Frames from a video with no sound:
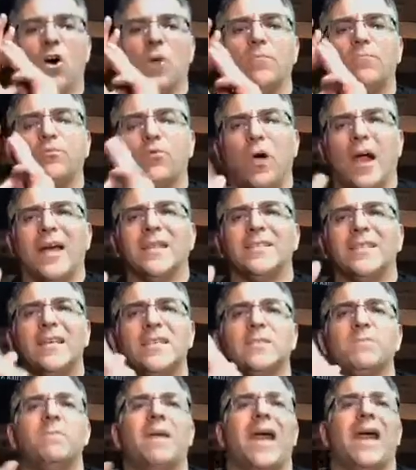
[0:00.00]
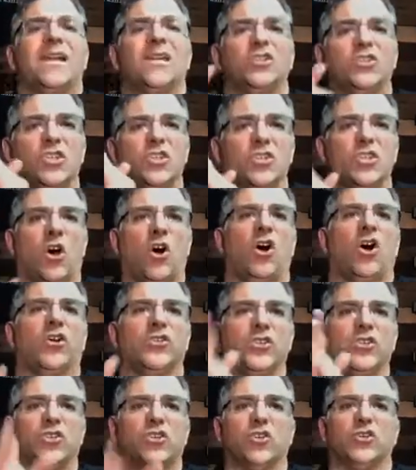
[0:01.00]
Process manages all
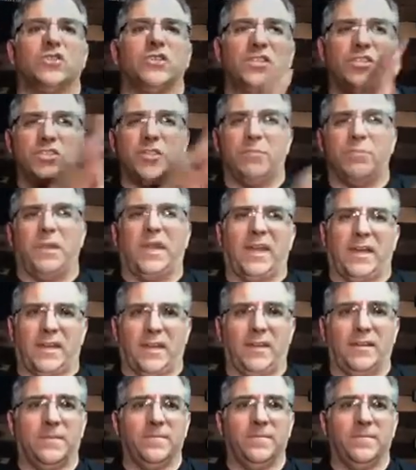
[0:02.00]
the strategic planning.